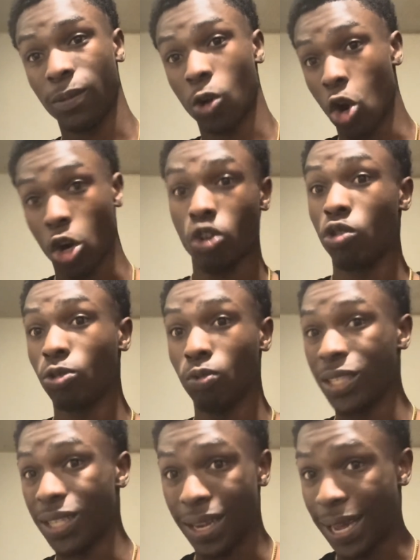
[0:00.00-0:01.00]
Arcos
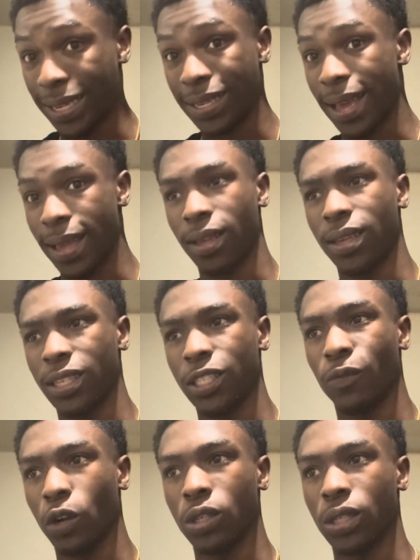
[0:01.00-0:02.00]
was like that in his
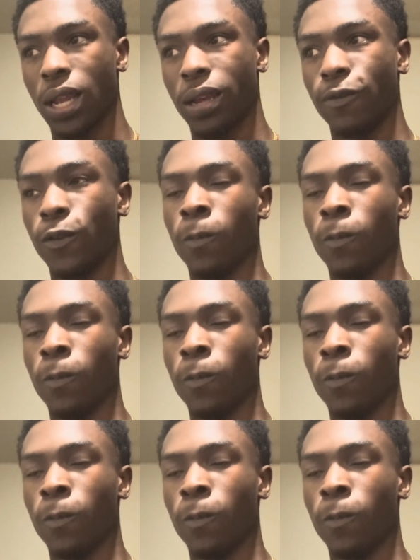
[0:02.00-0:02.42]
first life.